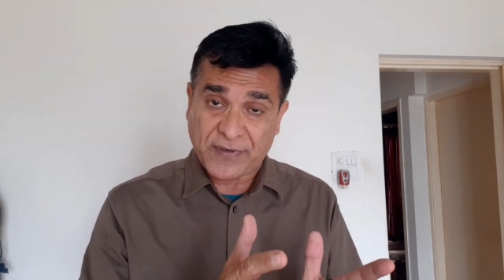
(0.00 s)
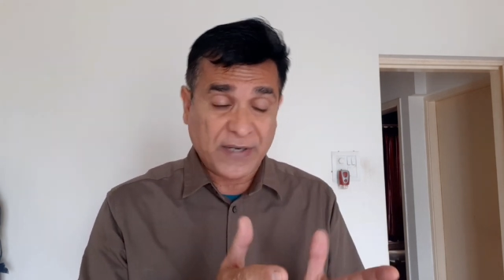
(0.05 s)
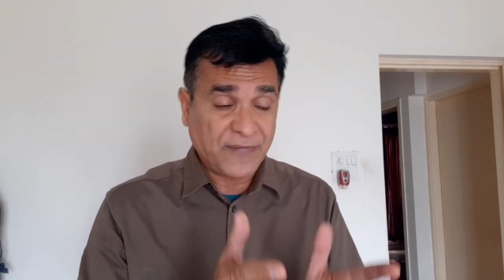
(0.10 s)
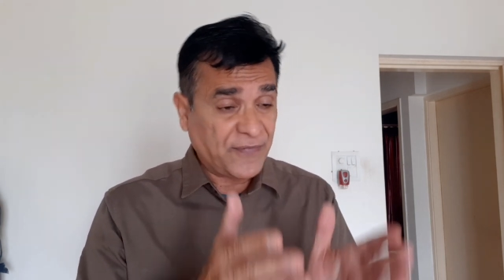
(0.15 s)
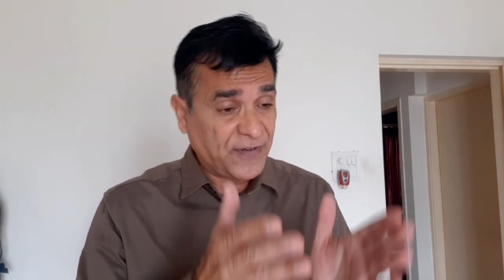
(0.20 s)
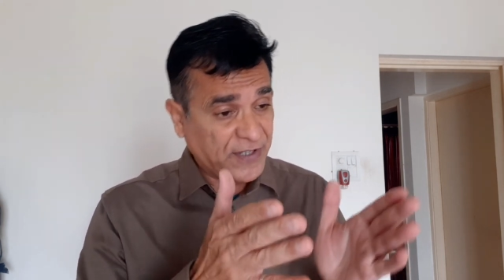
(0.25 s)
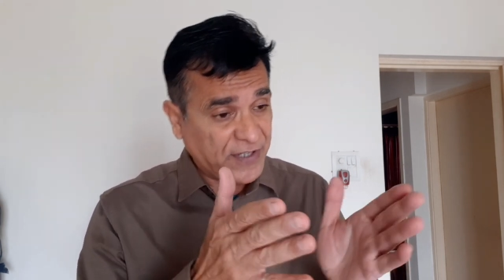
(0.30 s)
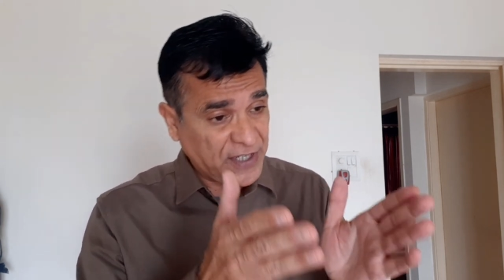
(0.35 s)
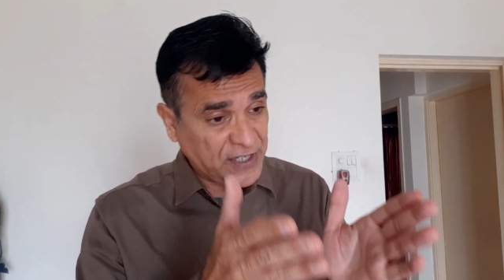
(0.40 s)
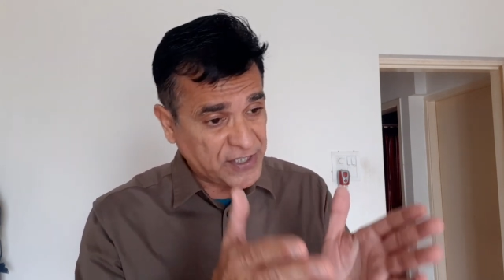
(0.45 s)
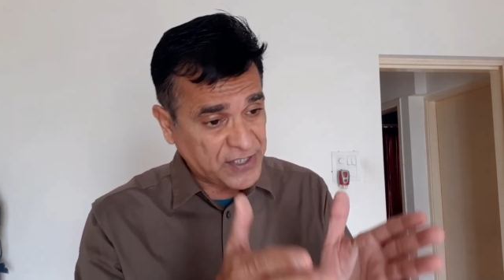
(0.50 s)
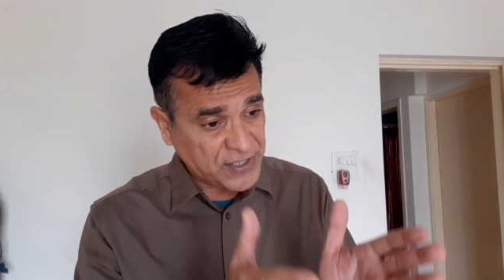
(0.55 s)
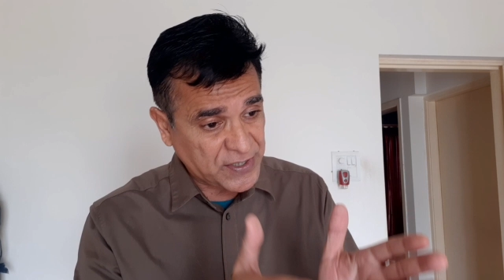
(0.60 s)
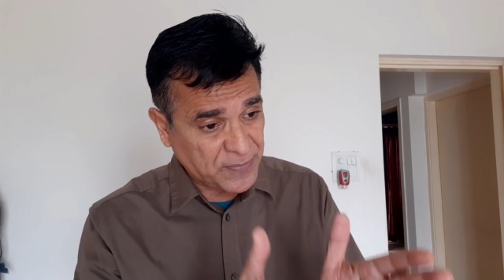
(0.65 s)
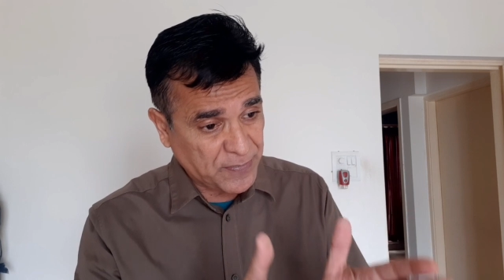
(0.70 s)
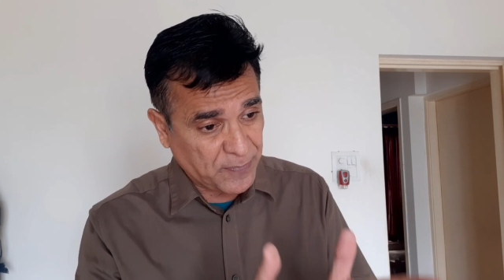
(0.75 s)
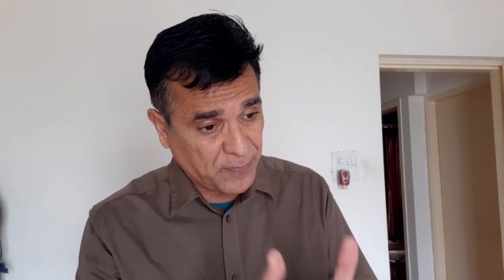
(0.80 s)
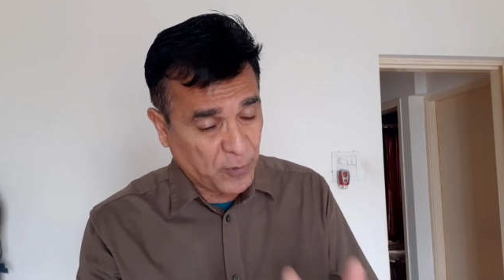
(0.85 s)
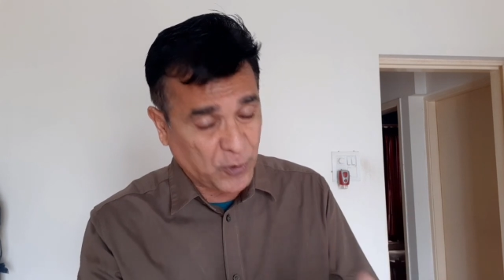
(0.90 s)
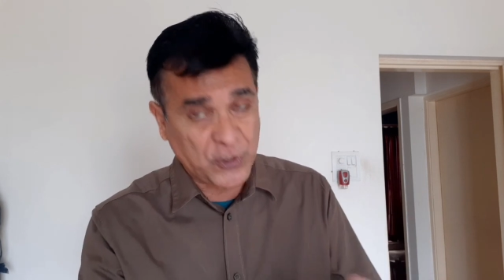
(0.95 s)
if it is
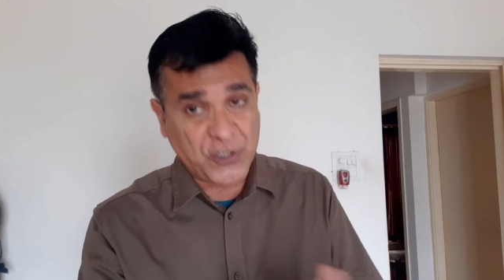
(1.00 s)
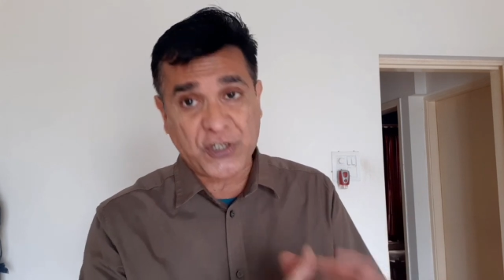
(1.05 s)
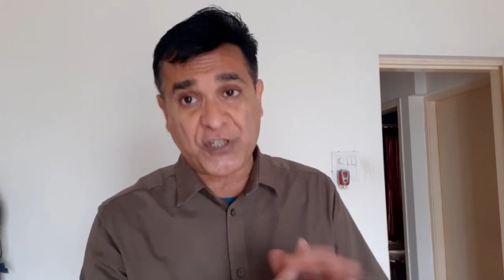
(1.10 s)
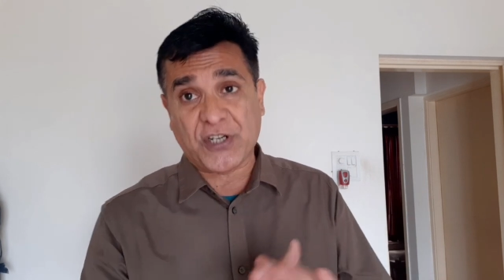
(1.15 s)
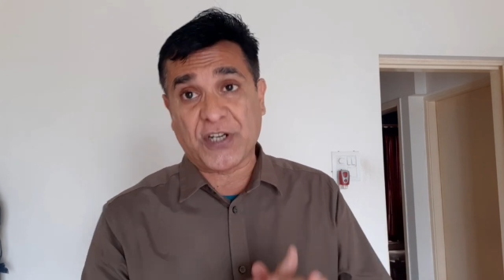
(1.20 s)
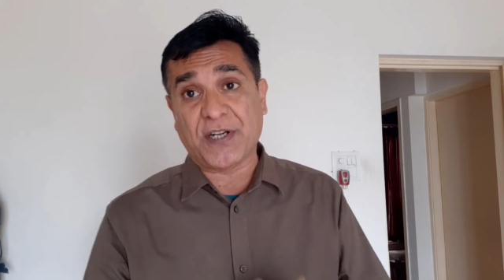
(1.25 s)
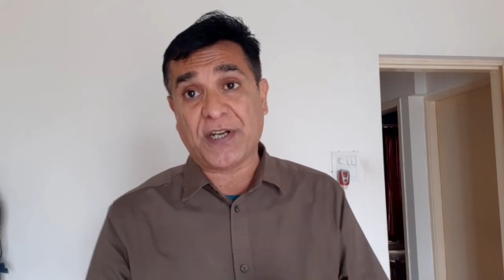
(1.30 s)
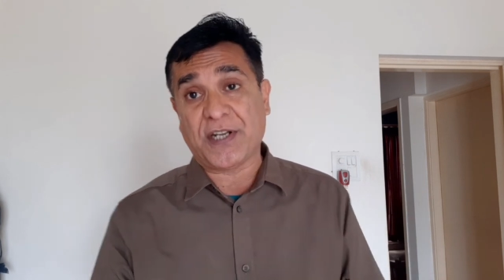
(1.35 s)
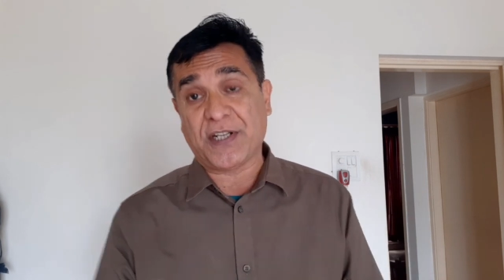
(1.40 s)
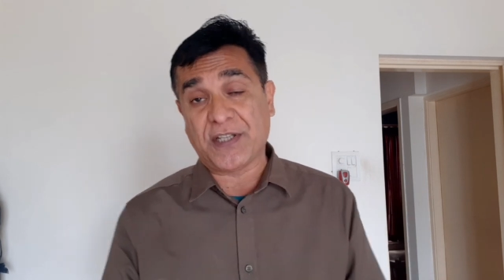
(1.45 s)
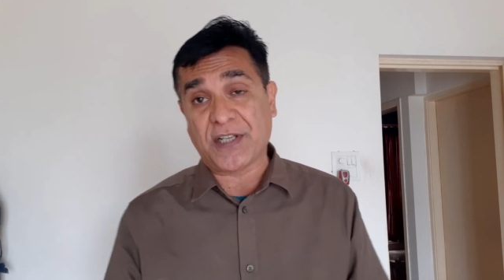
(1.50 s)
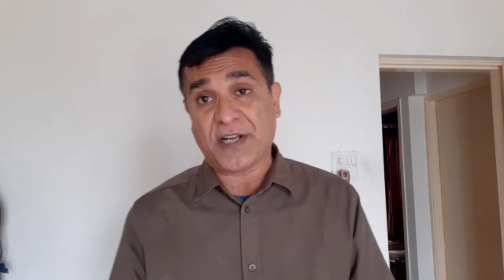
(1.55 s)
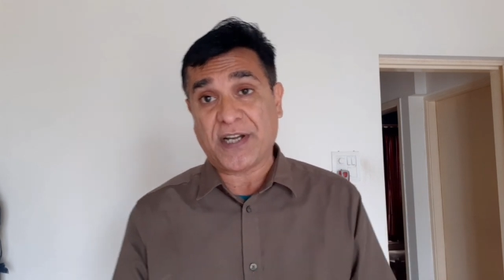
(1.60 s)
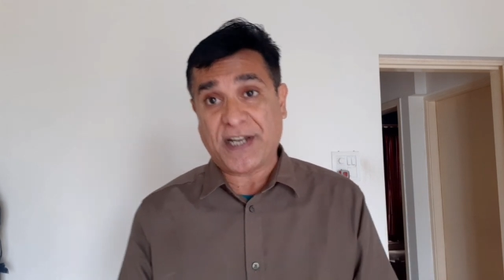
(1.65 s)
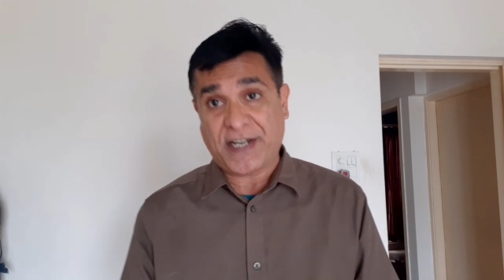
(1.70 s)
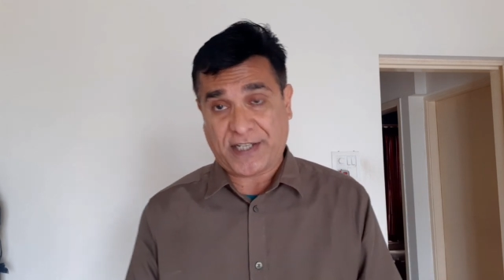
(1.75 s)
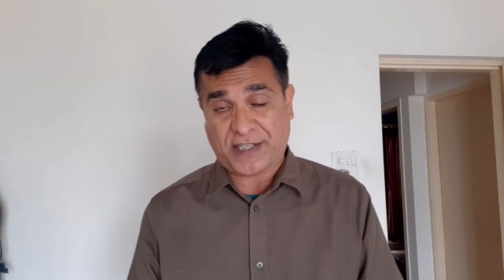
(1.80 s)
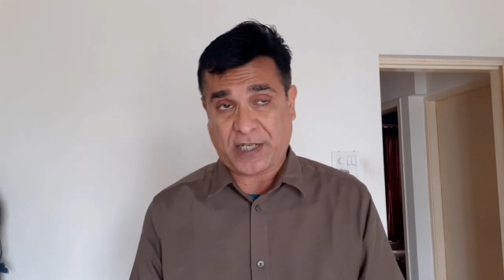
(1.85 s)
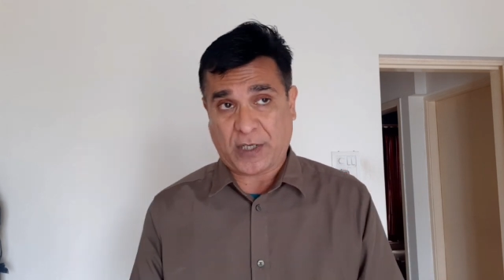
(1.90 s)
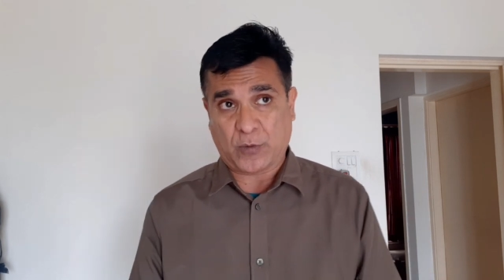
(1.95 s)
positioned in the
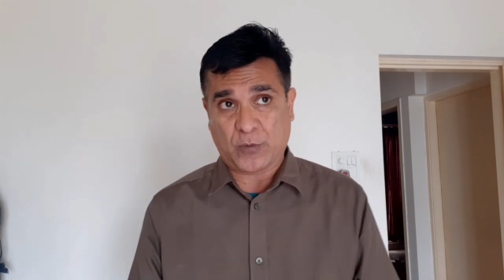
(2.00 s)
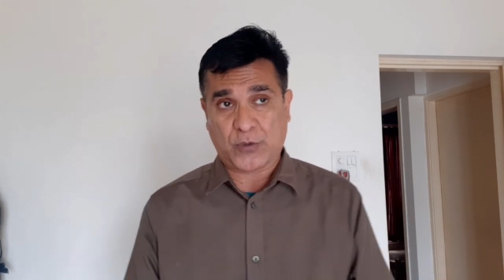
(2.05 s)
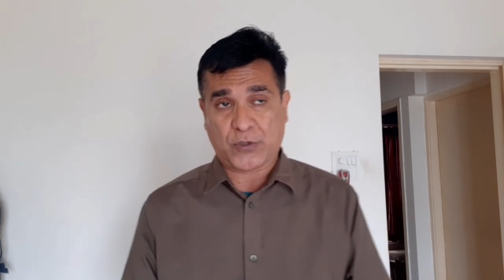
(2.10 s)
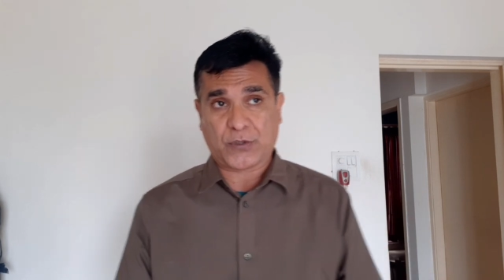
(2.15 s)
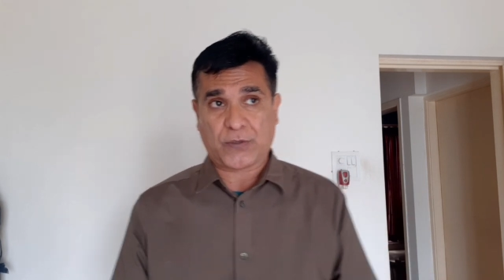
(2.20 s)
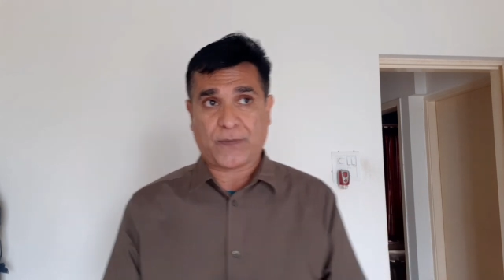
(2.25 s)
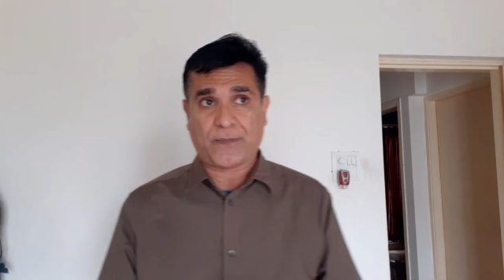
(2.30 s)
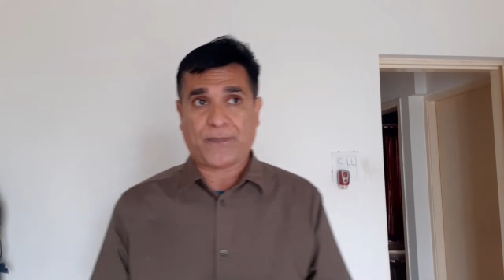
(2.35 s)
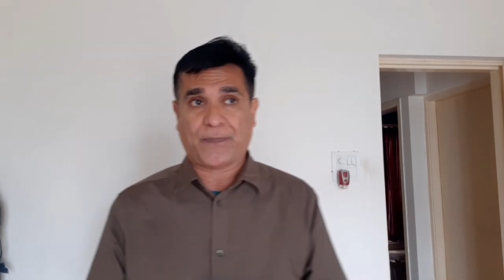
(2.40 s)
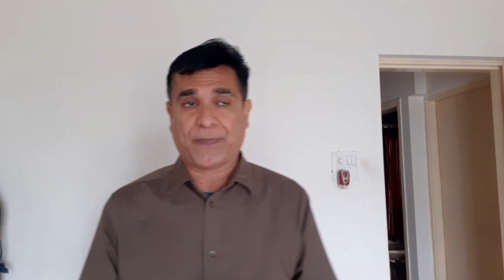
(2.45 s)
8th house.